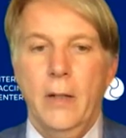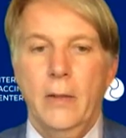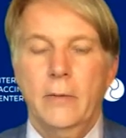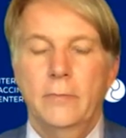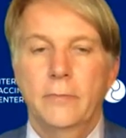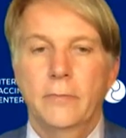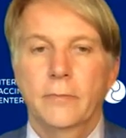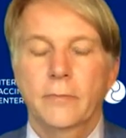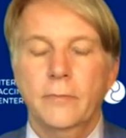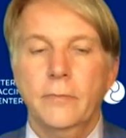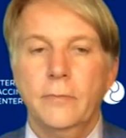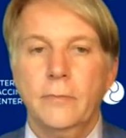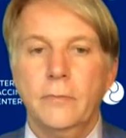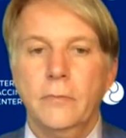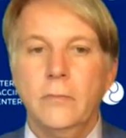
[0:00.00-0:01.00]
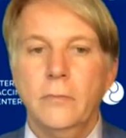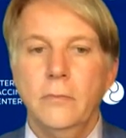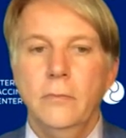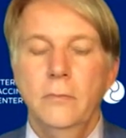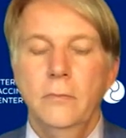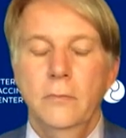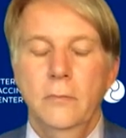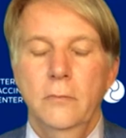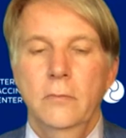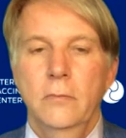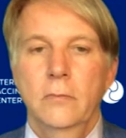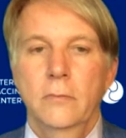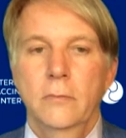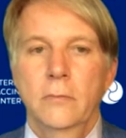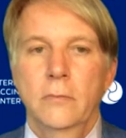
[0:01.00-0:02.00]

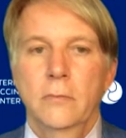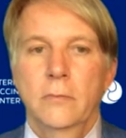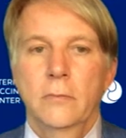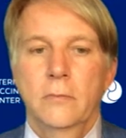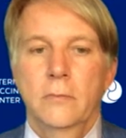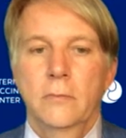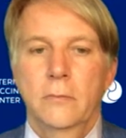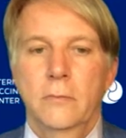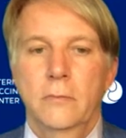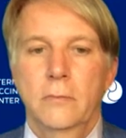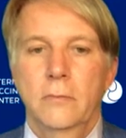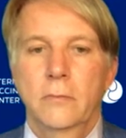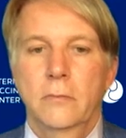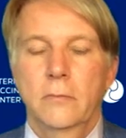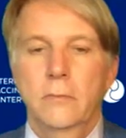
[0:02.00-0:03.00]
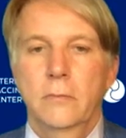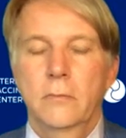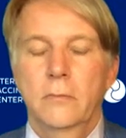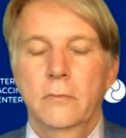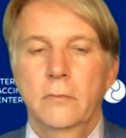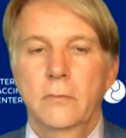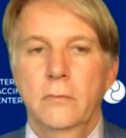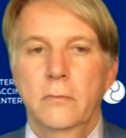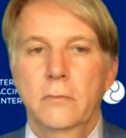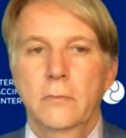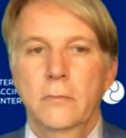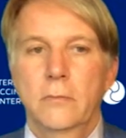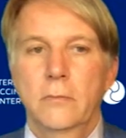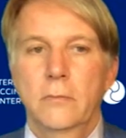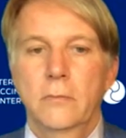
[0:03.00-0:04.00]

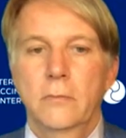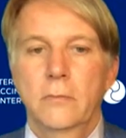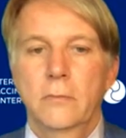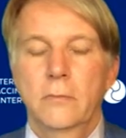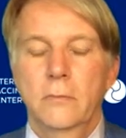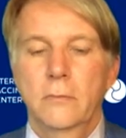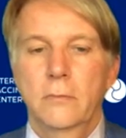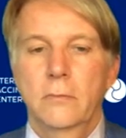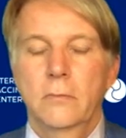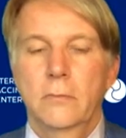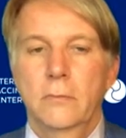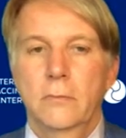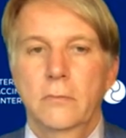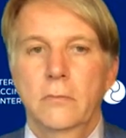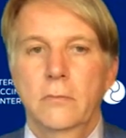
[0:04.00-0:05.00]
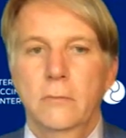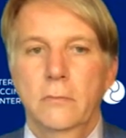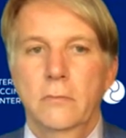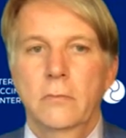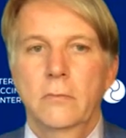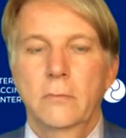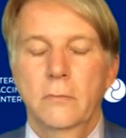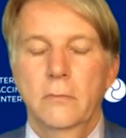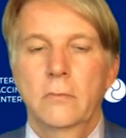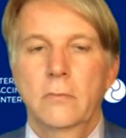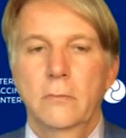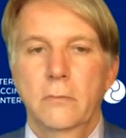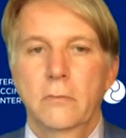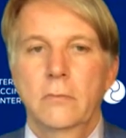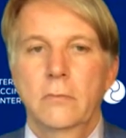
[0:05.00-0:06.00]

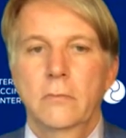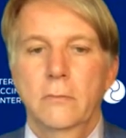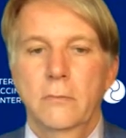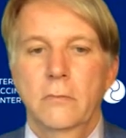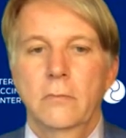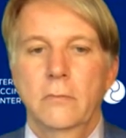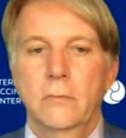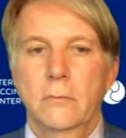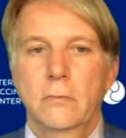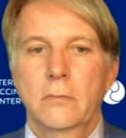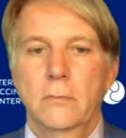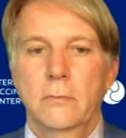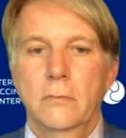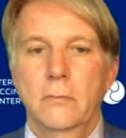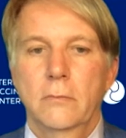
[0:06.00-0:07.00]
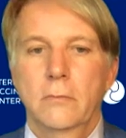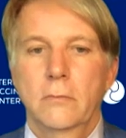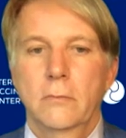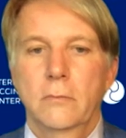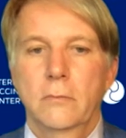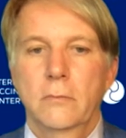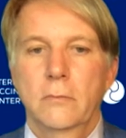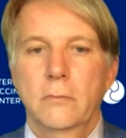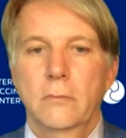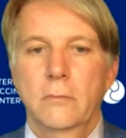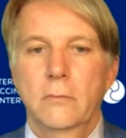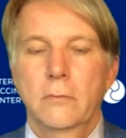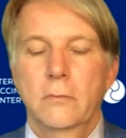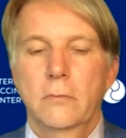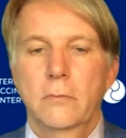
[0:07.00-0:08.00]
No words are spoken by the person on screen.